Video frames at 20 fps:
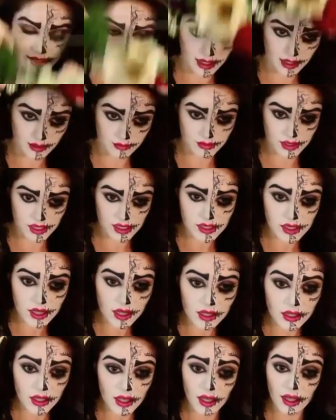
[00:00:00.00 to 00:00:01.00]
And I'm just
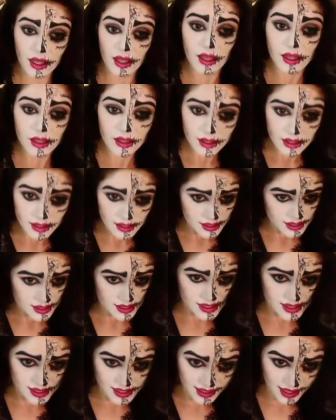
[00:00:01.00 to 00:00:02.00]
gonna
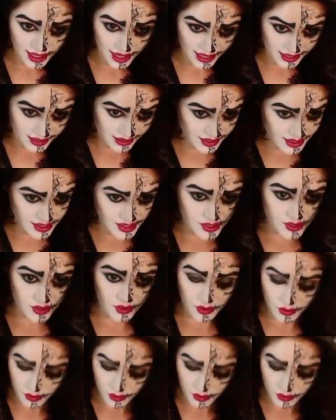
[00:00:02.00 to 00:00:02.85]
slide this